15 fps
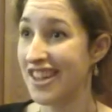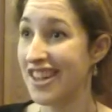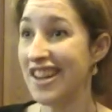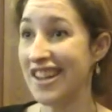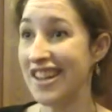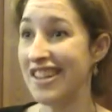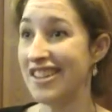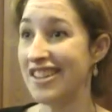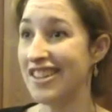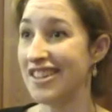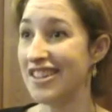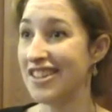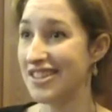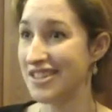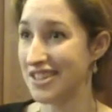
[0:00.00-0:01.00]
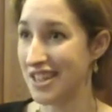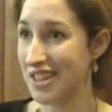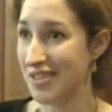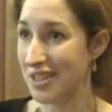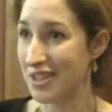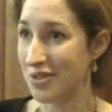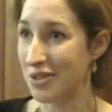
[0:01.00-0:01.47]
in the
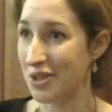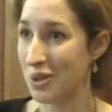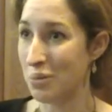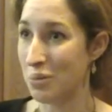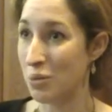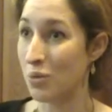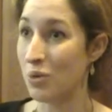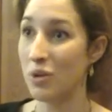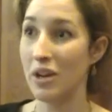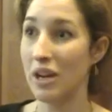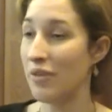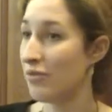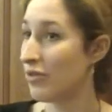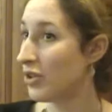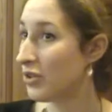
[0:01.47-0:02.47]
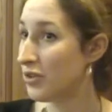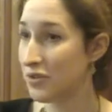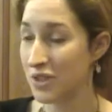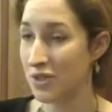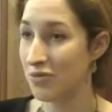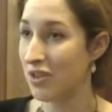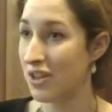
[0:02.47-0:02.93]
steering group or involved
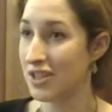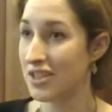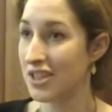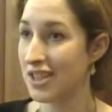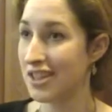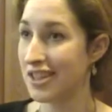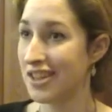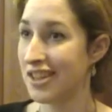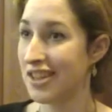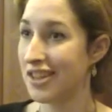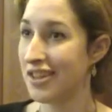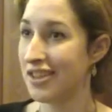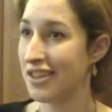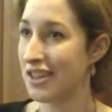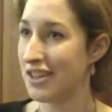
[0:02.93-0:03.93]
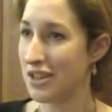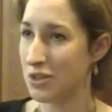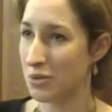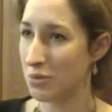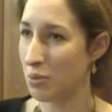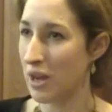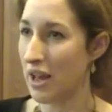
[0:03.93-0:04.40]
in writing the
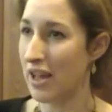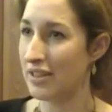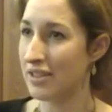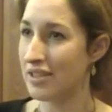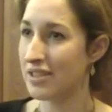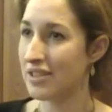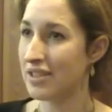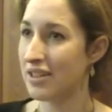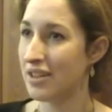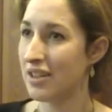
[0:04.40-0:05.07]
initial plans,